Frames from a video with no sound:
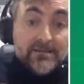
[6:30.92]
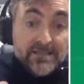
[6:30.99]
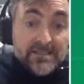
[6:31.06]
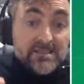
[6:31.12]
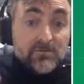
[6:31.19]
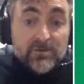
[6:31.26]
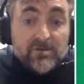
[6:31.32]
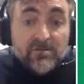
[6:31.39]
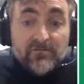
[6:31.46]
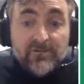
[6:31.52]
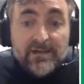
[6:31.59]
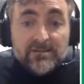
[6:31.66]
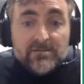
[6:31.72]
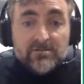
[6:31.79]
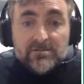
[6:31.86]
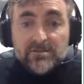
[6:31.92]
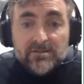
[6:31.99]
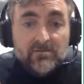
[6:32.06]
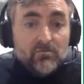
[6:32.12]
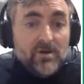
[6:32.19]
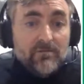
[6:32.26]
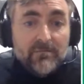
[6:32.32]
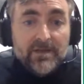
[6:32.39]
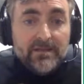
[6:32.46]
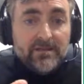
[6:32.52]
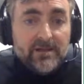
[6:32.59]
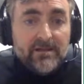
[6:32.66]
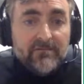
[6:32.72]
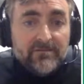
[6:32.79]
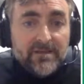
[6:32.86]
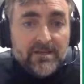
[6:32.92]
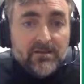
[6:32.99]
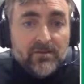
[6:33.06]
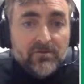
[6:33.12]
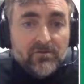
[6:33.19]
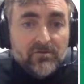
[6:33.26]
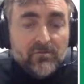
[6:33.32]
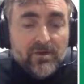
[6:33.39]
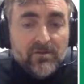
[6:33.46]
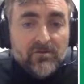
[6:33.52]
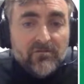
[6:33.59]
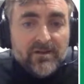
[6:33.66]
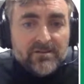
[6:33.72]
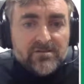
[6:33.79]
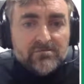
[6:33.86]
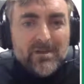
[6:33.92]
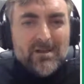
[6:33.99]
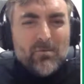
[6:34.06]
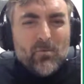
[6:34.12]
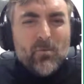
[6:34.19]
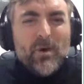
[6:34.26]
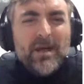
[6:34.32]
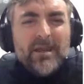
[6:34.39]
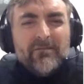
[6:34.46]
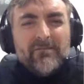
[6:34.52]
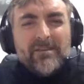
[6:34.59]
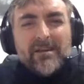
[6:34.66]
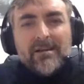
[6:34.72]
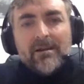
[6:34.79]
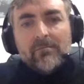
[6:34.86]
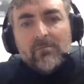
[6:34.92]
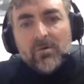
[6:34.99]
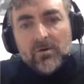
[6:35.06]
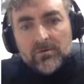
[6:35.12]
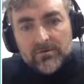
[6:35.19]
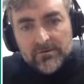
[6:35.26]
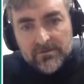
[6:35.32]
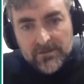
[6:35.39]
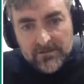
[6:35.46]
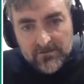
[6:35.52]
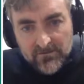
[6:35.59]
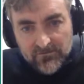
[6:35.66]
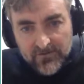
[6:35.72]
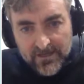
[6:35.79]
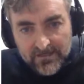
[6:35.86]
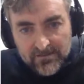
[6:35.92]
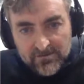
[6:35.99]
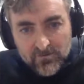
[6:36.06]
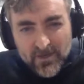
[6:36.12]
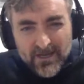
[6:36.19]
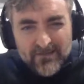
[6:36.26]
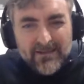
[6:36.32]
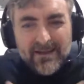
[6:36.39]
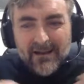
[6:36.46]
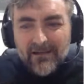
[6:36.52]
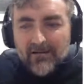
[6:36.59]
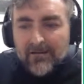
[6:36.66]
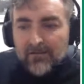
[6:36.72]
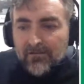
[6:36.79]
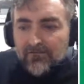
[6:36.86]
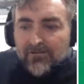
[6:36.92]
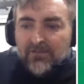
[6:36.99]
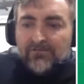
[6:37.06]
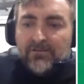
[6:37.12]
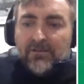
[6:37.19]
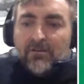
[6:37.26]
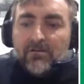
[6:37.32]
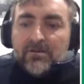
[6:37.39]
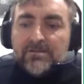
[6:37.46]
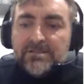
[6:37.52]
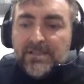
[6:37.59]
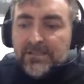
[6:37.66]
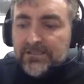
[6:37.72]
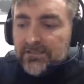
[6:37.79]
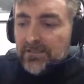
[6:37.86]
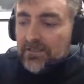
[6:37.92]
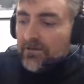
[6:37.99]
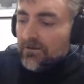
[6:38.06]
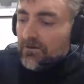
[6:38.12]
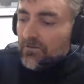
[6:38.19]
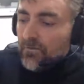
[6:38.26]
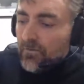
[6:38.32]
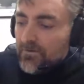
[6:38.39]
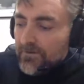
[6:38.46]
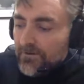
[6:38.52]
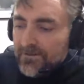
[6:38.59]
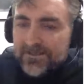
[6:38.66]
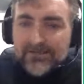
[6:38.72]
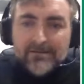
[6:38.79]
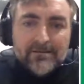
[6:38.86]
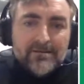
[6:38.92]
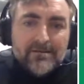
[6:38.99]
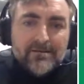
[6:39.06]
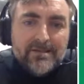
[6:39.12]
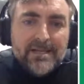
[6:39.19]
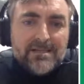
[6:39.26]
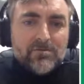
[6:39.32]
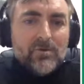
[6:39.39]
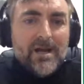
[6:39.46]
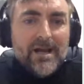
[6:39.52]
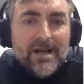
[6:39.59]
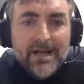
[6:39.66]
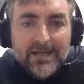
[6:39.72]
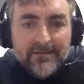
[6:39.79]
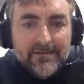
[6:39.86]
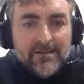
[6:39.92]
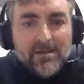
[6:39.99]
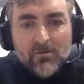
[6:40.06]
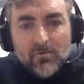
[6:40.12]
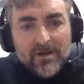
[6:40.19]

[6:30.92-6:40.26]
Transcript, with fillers: this is with two factors. In one minute, I have tell you two, with two factors. But what if there are more than two factors? What if there are 50 or 60 or just 100